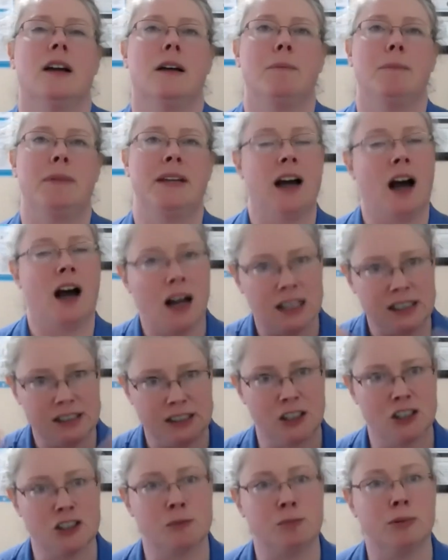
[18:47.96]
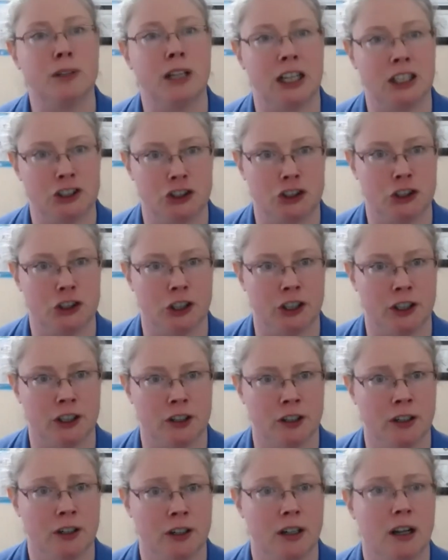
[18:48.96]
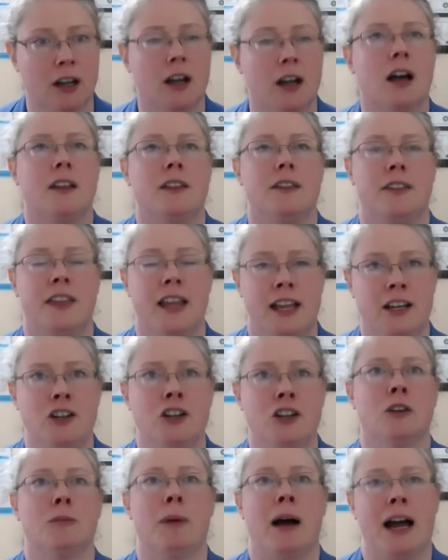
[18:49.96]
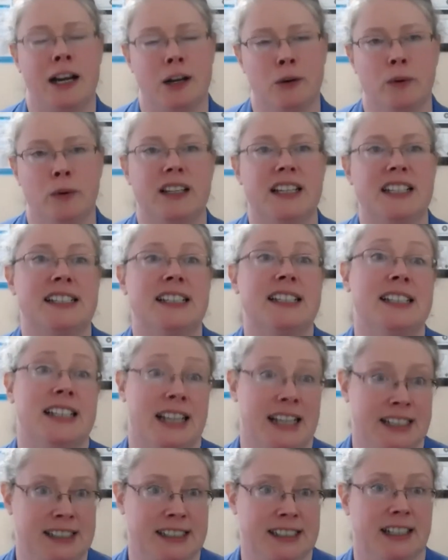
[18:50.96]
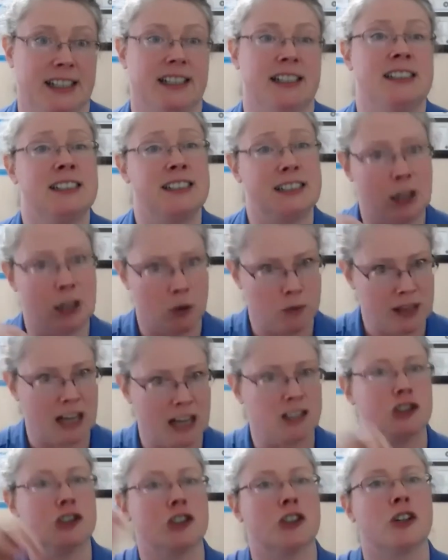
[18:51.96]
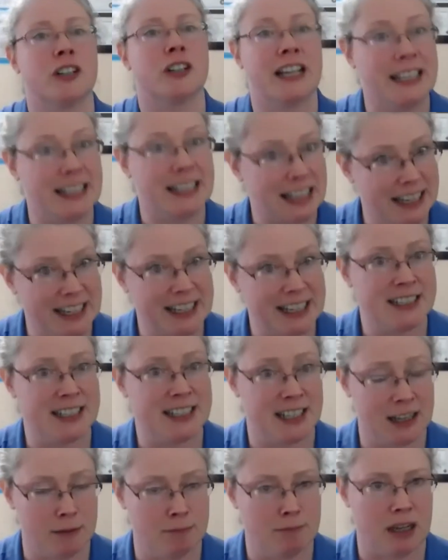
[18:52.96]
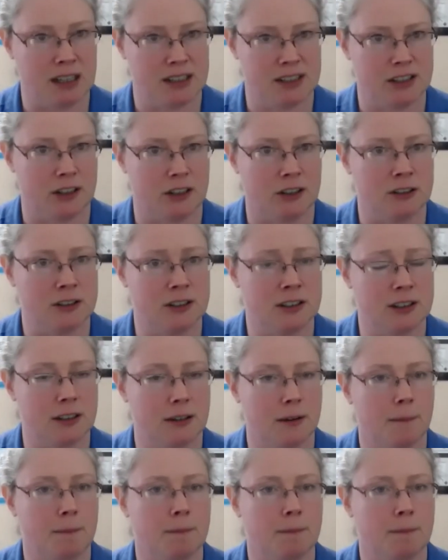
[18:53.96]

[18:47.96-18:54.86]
Because there's blood sugar, then your body releases insulin so that sugar can get into the muscles.